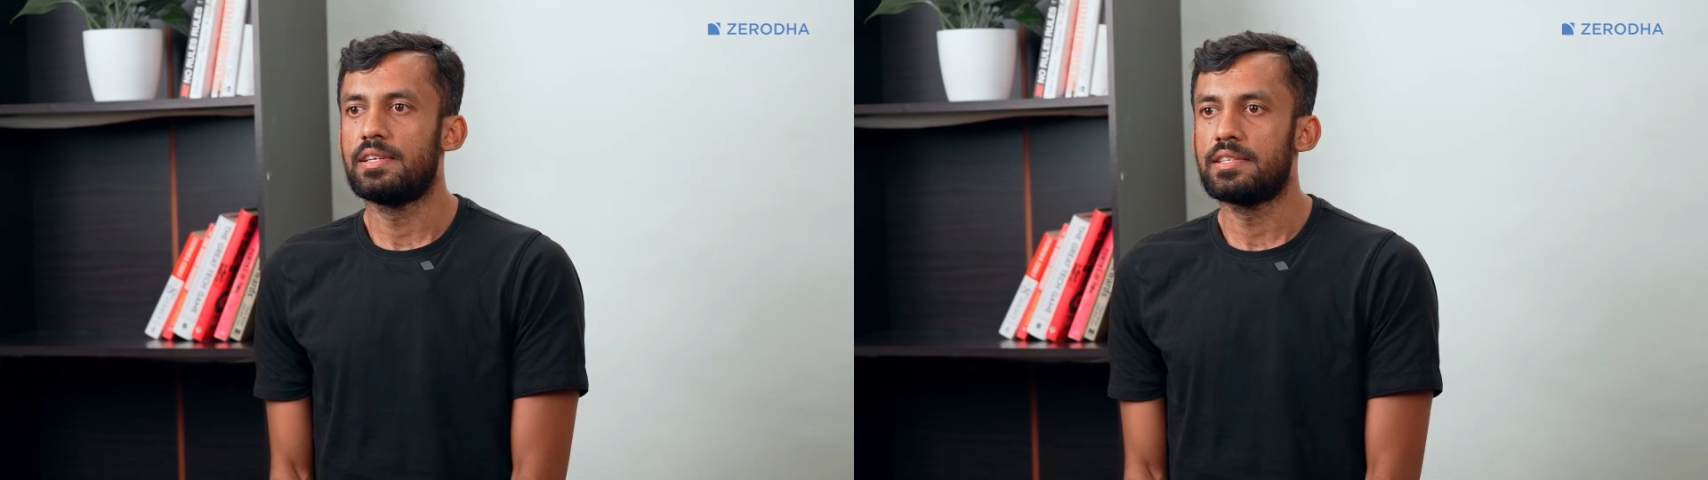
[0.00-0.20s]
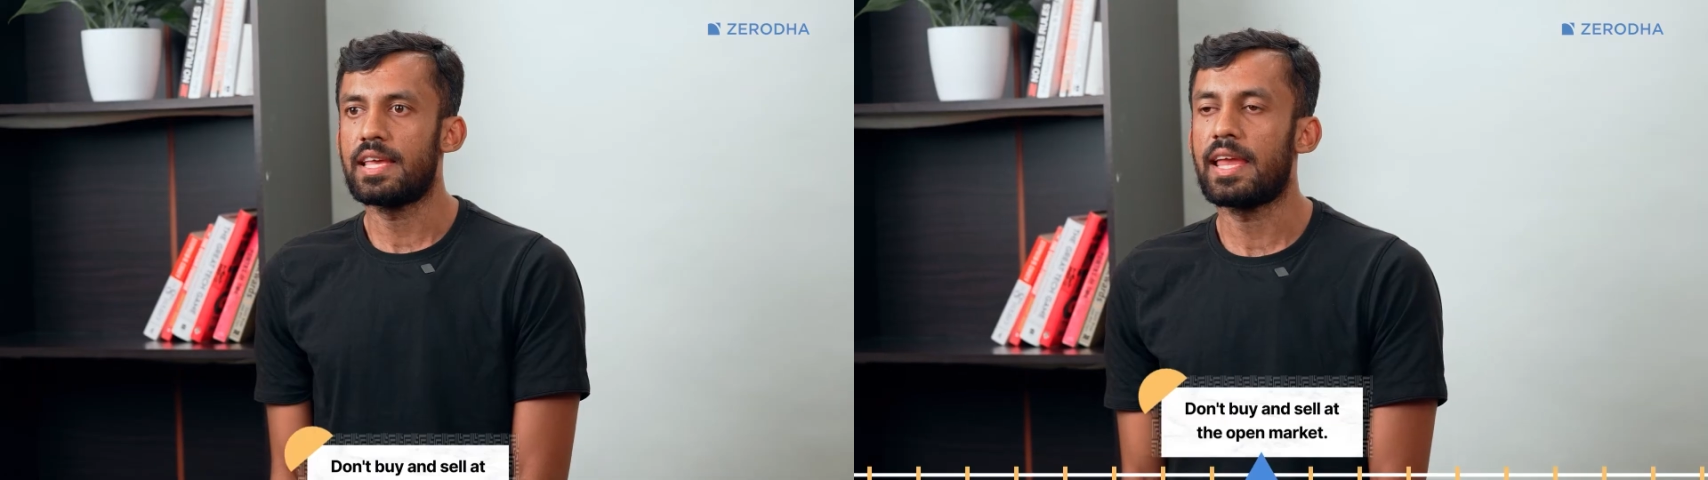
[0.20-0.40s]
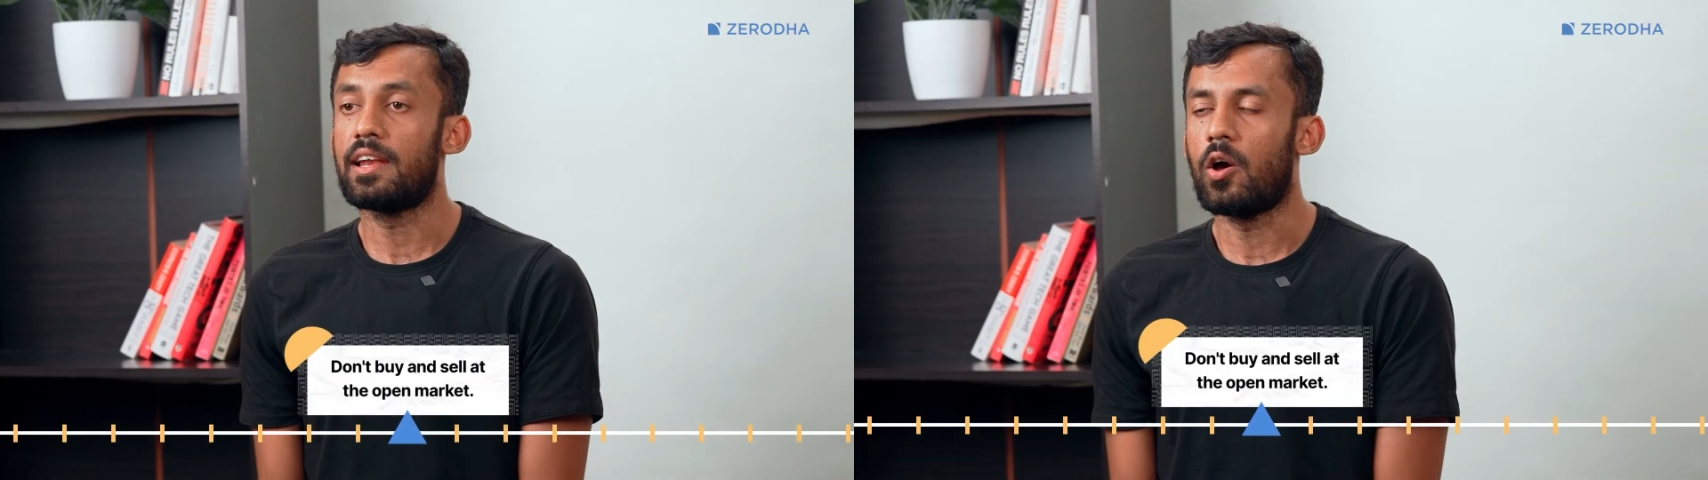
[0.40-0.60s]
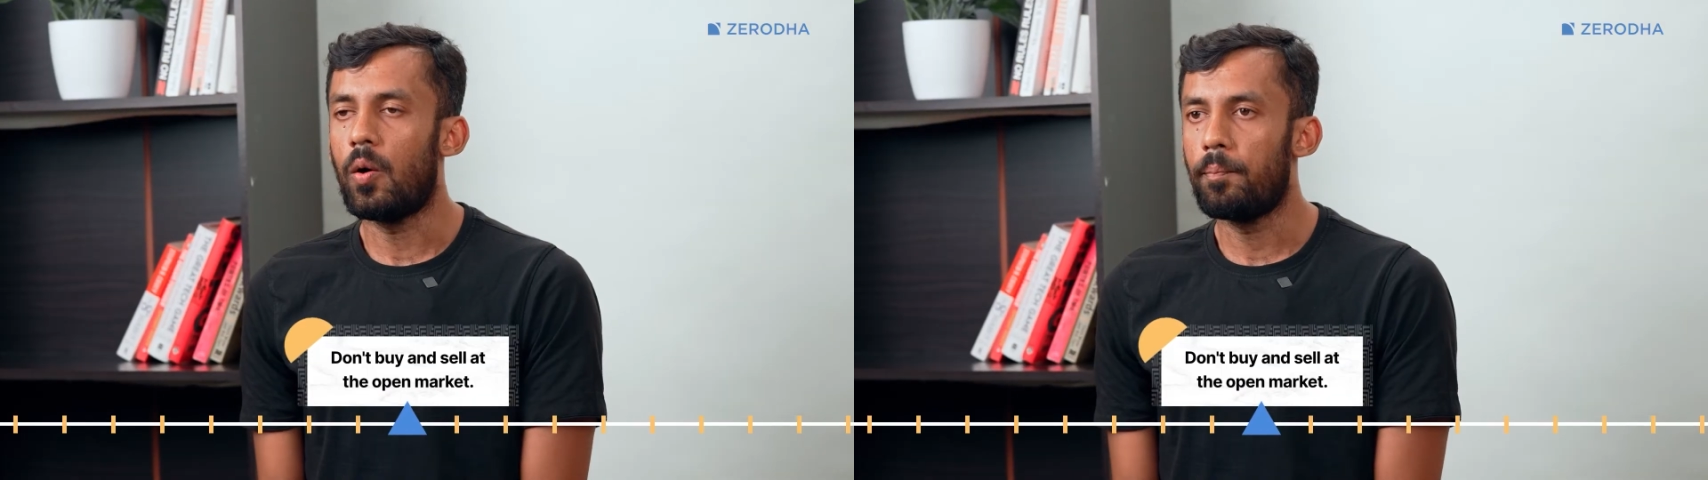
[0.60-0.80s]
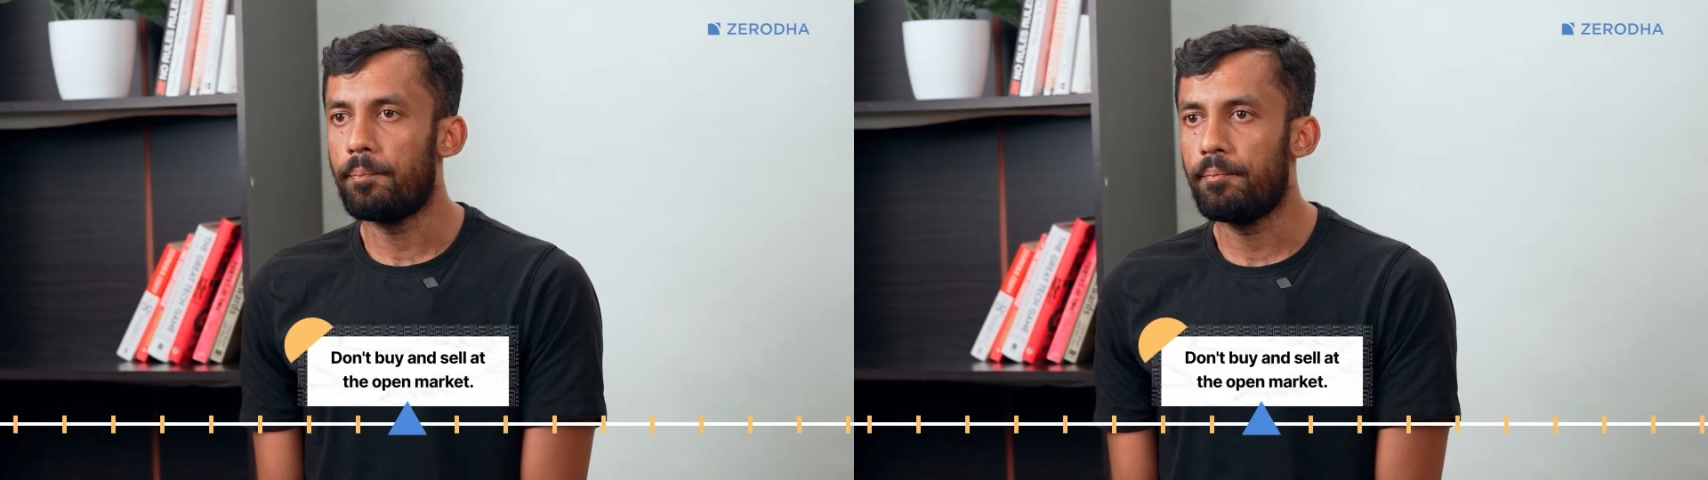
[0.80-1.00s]
Second,
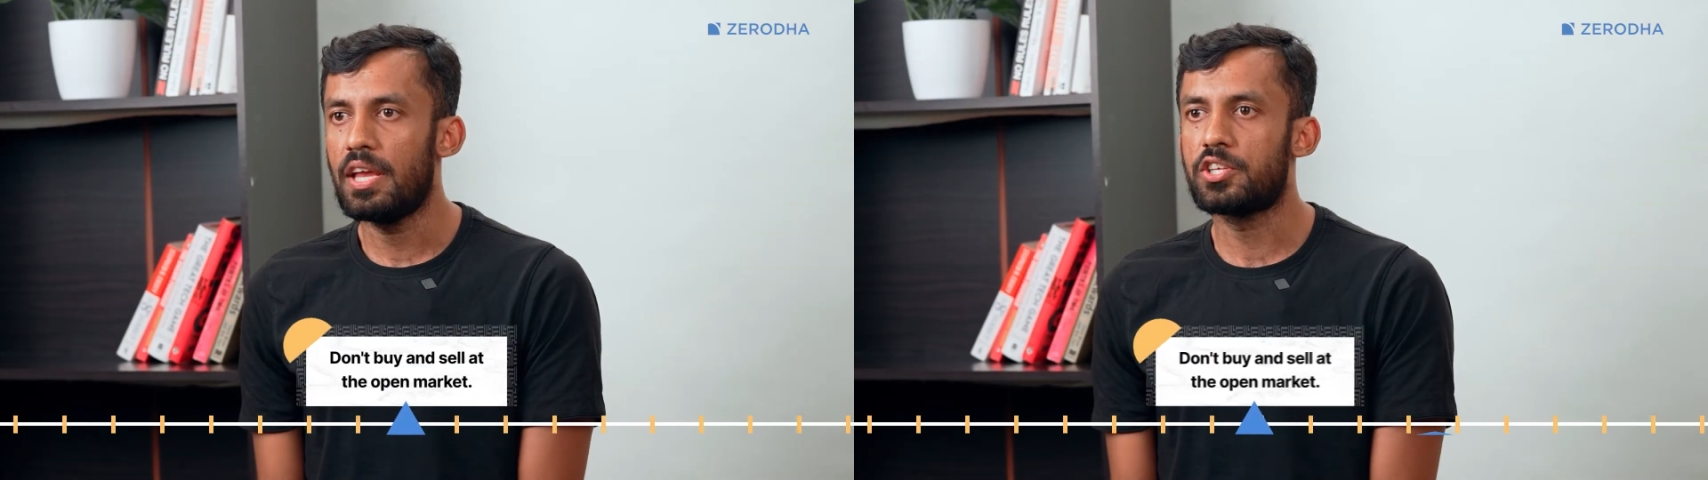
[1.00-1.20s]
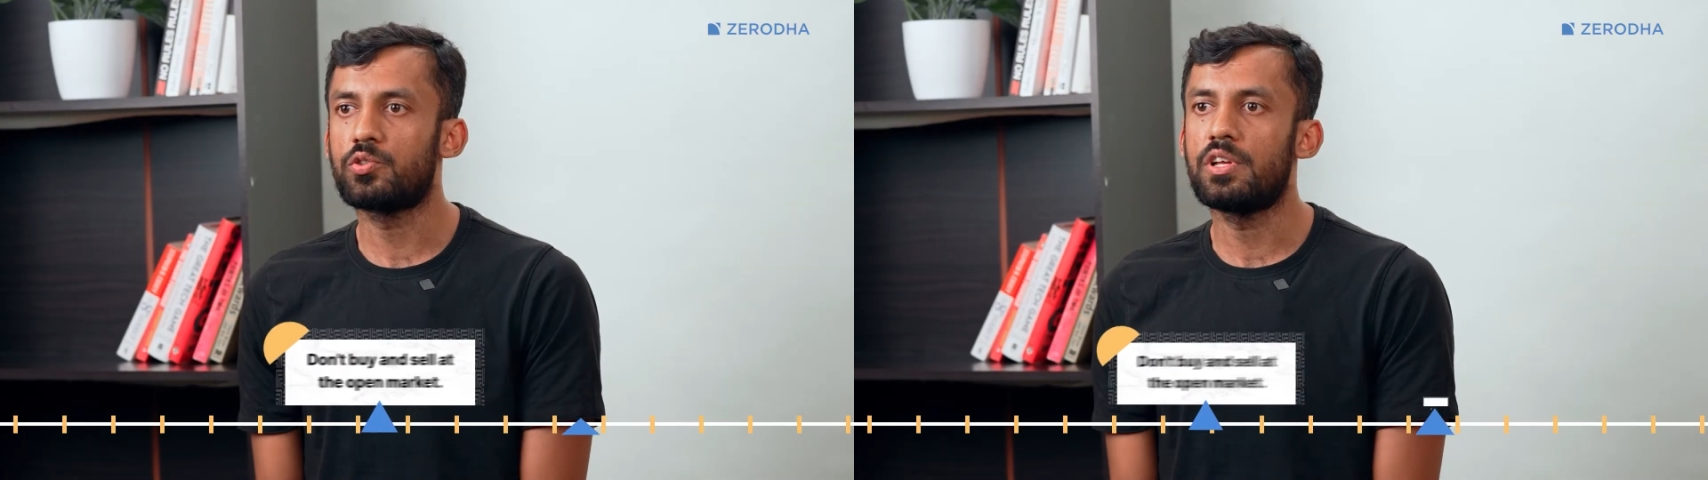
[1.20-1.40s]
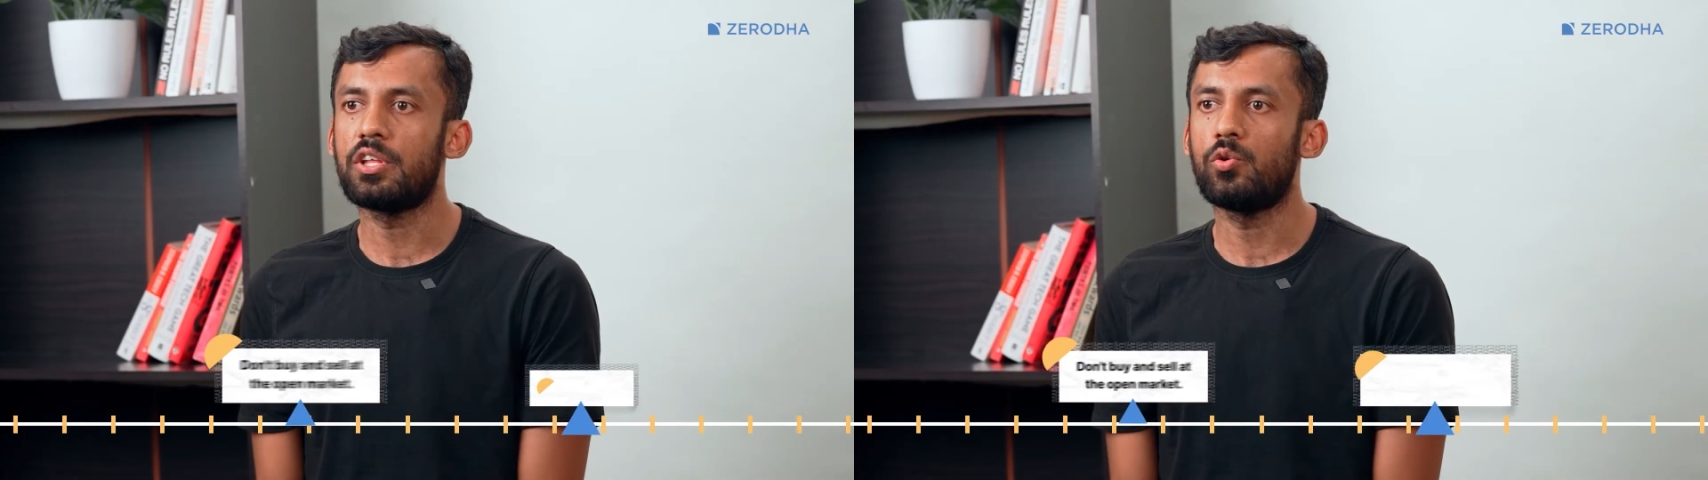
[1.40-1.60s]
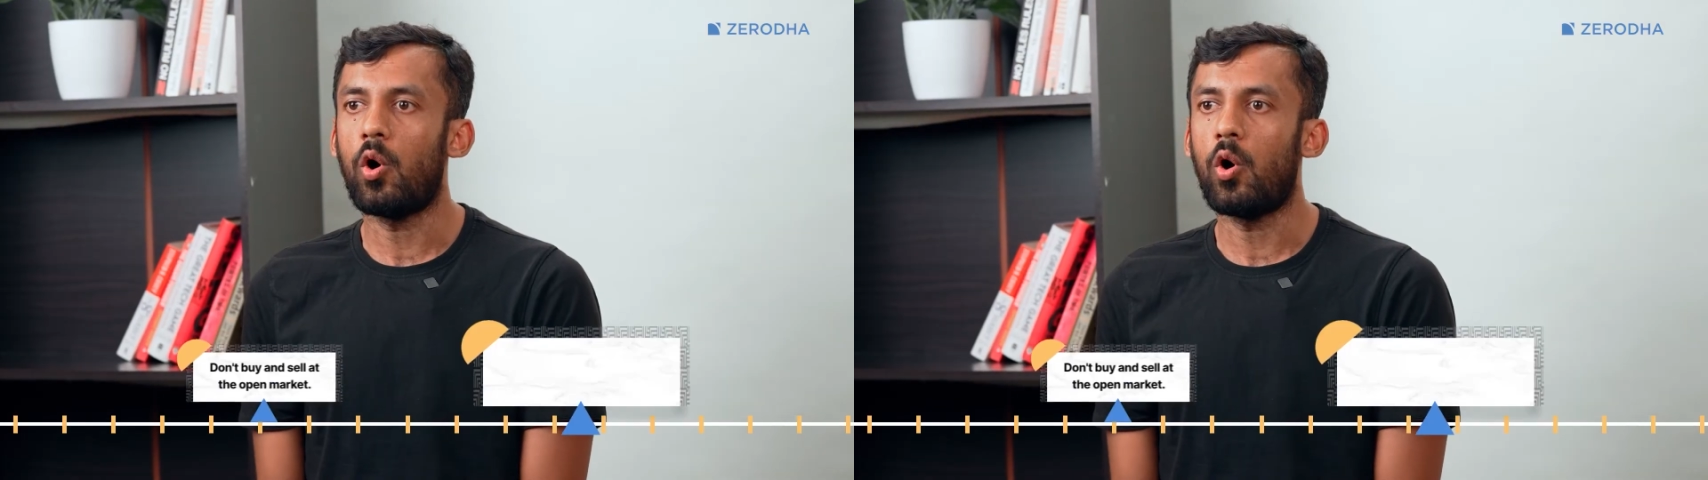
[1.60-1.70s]
make sure that you